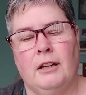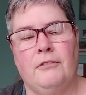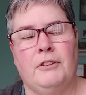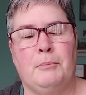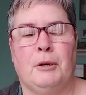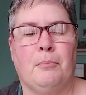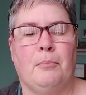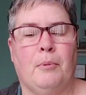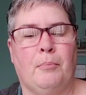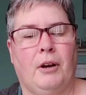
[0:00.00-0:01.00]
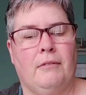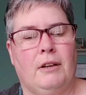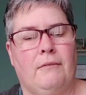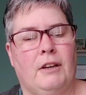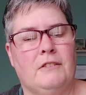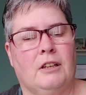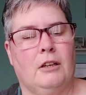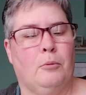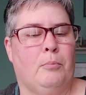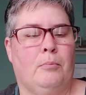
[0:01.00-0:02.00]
a female private investigator.